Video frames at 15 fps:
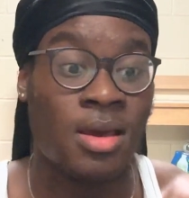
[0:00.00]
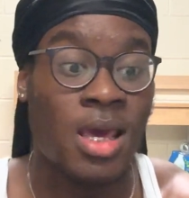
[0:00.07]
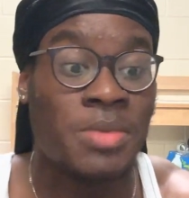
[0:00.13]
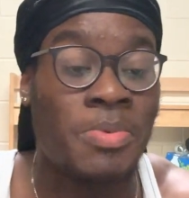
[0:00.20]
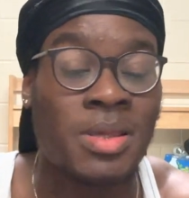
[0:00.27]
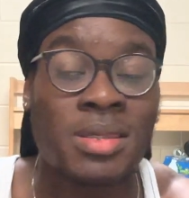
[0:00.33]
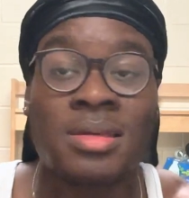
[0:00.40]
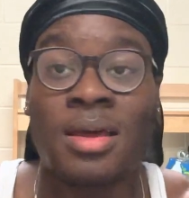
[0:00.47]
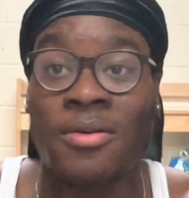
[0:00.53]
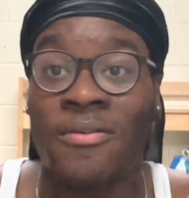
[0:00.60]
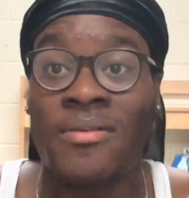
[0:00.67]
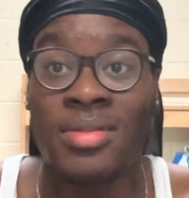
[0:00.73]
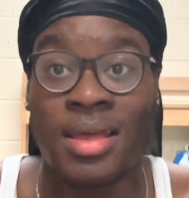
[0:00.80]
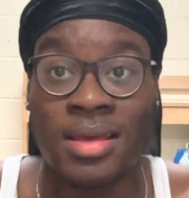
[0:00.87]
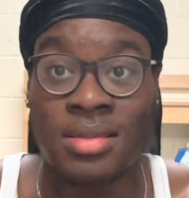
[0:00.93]
It's
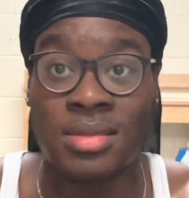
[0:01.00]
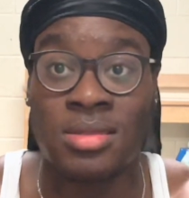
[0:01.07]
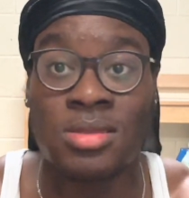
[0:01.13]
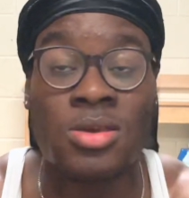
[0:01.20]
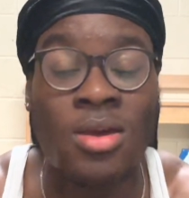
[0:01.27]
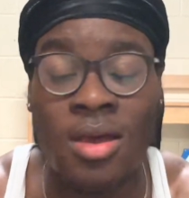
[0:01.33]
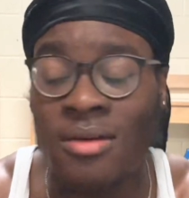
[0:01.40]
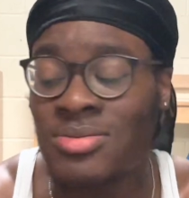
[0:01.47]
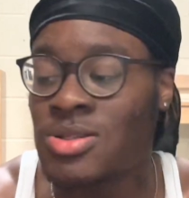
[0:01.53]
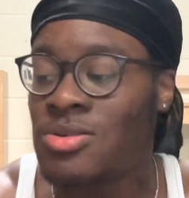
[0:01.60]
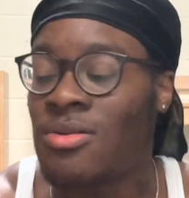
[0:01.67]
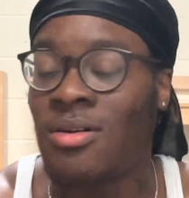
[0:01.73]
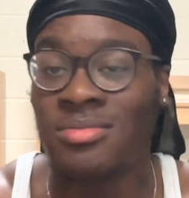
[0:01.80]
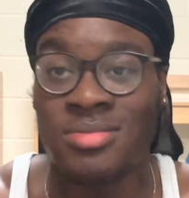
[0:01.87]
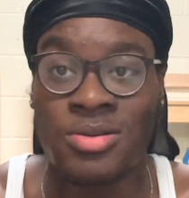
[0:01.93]
basically like, I'm sure
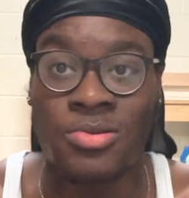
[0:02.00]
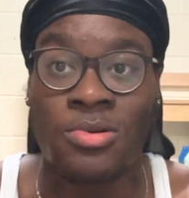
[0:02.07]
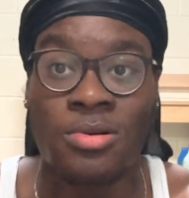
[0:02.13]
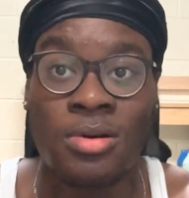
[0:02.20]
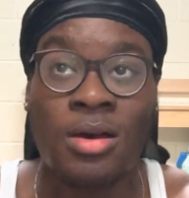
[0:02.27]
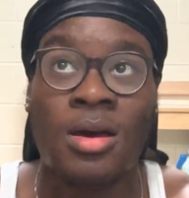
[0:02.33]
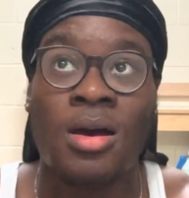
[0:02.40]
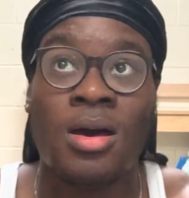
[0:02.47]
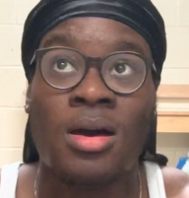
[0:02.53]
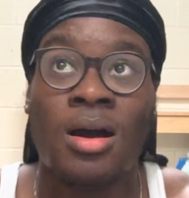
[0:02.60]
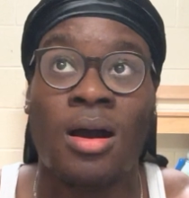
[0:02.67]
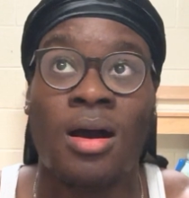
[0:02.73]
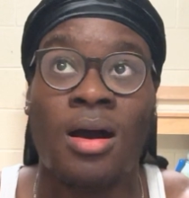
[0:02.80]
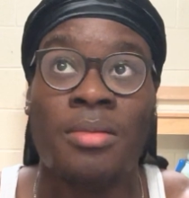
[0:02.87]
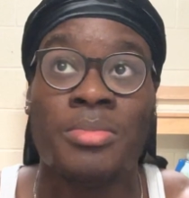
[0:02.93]
you heard of the quote,
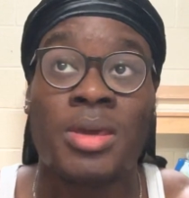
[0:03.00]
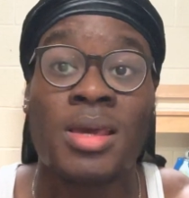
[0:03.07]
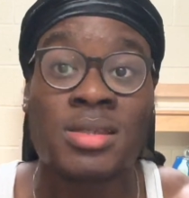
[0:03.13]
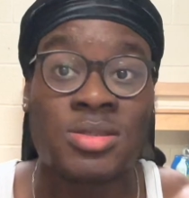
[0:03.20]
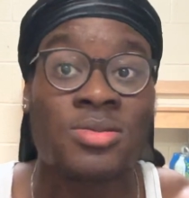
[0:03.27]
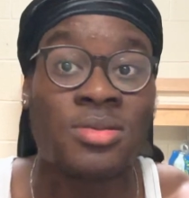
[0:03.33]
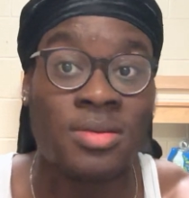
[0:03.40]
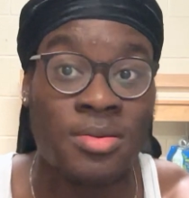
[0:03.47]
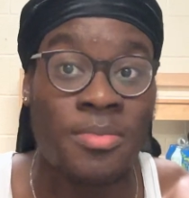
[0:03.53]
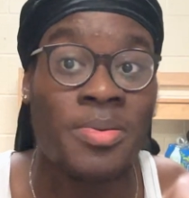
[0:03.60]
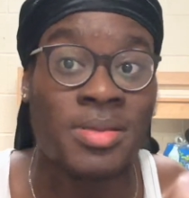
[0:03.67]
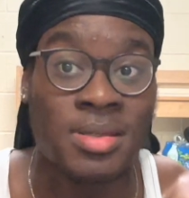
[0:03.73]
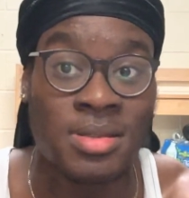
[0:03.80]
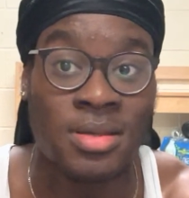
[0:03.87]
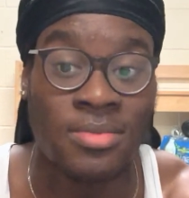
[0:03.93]
history
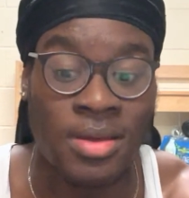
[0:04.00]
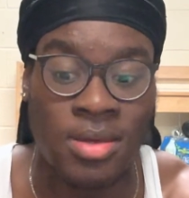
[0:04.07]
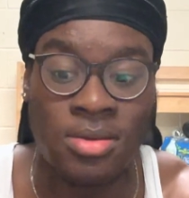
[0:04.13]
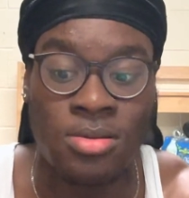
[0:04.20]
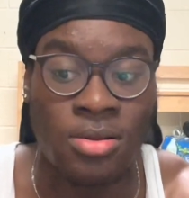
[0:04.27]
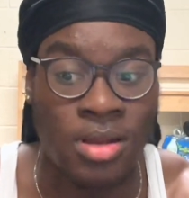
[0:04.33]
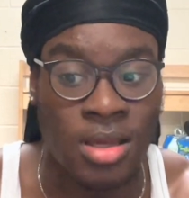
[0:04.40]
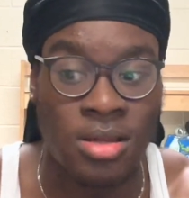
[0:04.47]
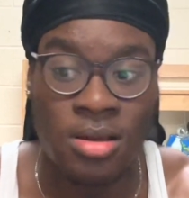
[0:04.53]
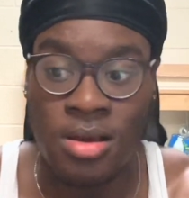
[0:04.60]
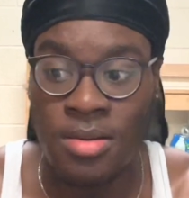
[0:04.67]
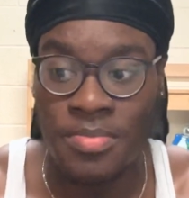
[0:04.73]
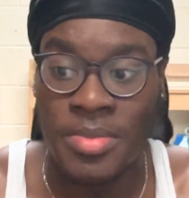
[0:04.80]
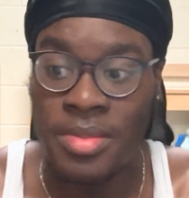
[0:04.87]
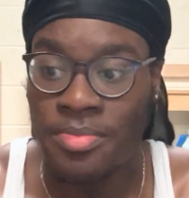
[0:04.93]
repeats itself. Like, you know, like,
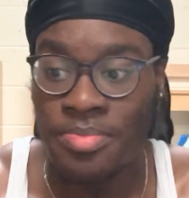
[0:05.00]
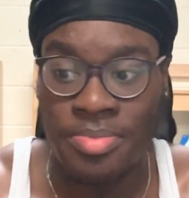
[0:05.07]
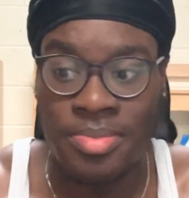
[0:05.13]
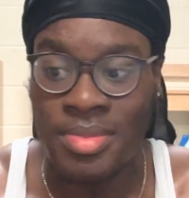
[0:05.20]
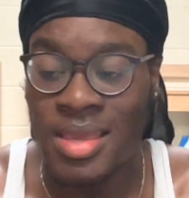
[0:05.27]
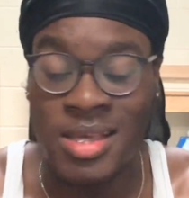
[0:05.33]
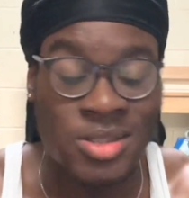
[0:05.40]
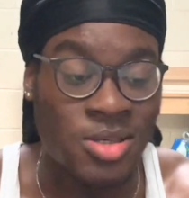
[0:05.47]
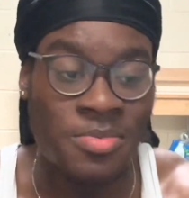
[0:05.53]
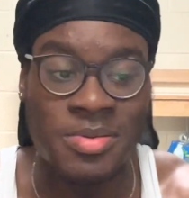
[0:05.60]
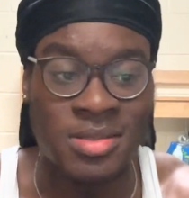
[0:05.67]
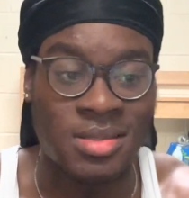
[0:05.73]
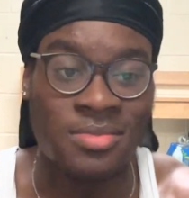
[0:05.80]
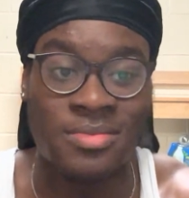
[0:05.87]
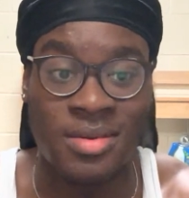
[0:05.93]
history
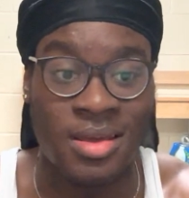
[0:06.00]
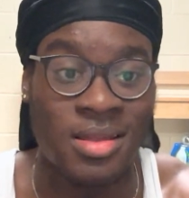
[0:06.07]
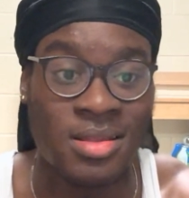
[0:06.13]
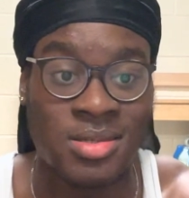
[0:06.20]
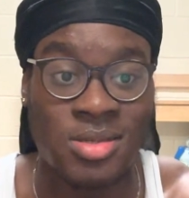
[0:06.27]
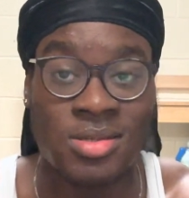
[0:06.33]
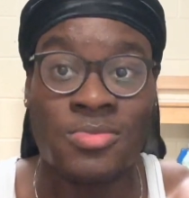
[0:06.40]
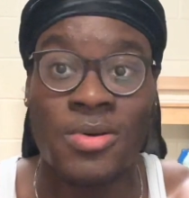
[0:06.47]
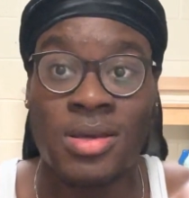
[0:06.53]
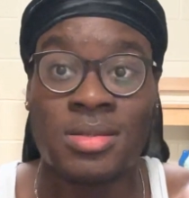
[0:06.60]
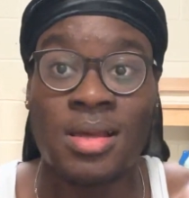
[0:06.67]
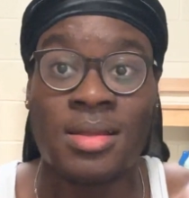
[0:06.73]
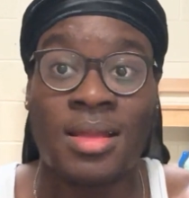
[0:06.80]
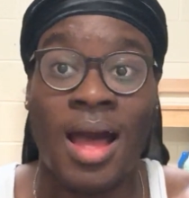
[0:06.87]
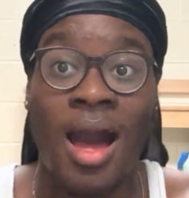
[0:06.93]
repeats itself, like, in certain
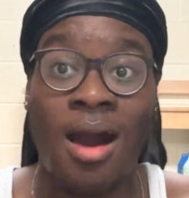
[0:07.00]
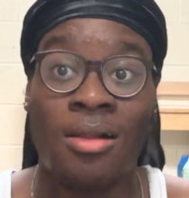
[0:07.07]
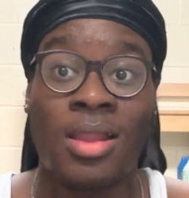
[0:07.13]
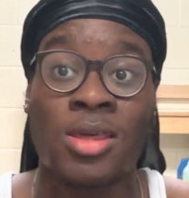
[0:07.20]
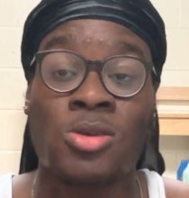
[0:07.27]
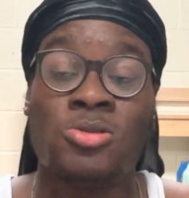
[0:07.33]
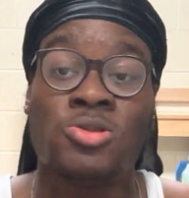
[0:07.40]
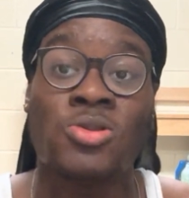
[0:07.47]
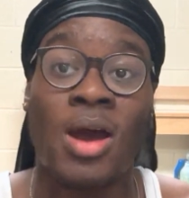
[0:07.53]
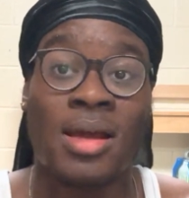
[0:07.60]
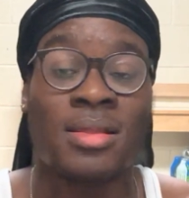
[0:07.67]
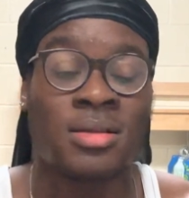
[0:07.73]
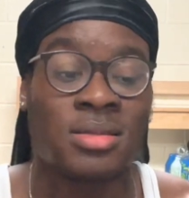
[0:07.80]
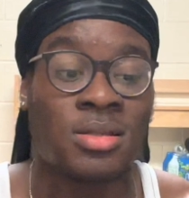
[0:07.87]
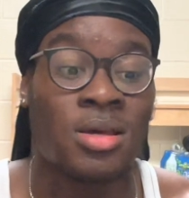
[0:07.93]
ways, and how, like, you try
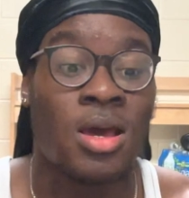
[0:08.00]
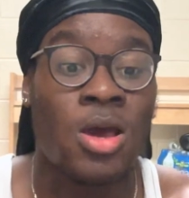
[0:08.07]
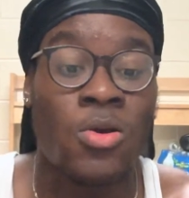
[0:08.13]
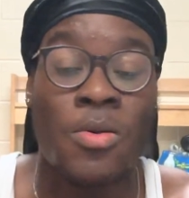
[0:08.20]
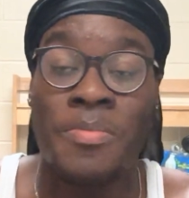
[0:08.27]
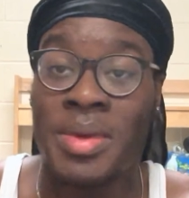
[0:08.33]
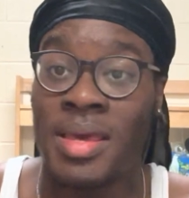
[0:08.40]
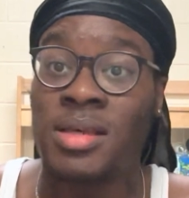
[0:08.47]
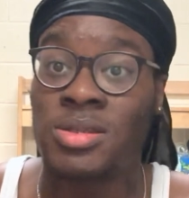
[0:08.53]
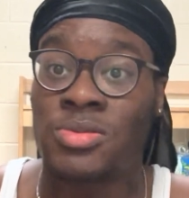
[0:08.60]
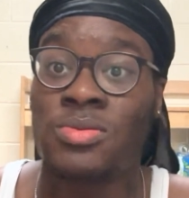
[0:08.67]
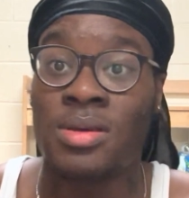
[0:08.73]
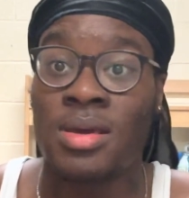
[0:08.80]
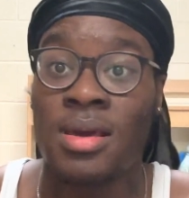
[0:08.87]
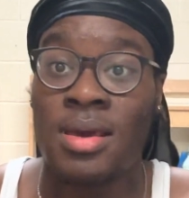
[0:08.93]
not to repeat
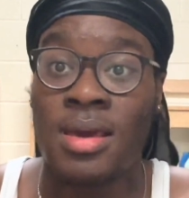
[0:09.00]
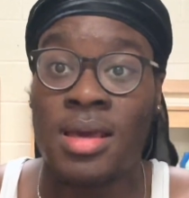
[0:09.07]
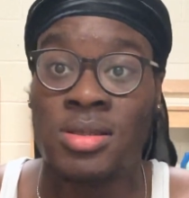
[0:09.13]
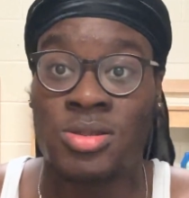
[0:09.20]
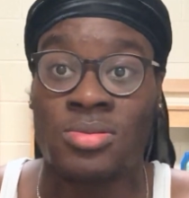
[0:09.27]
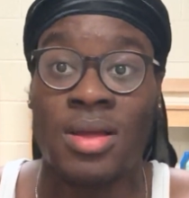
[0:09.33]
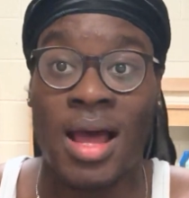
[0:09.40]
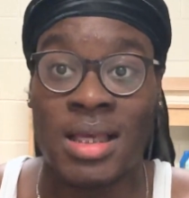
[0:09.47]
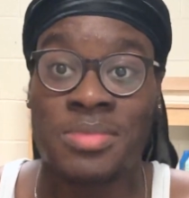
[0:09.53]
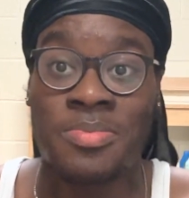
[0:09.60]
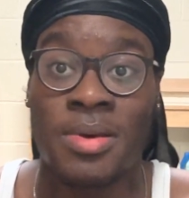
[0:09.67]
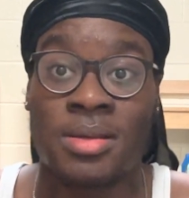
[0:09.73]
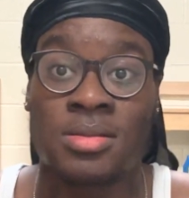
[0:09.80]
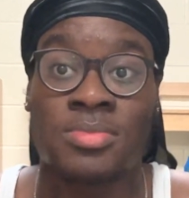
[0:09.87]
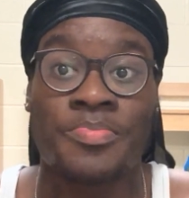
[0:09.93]
history in certain
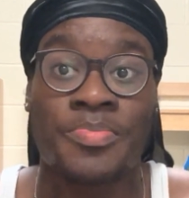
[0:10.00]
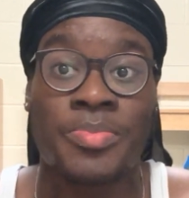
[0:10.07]
aspects.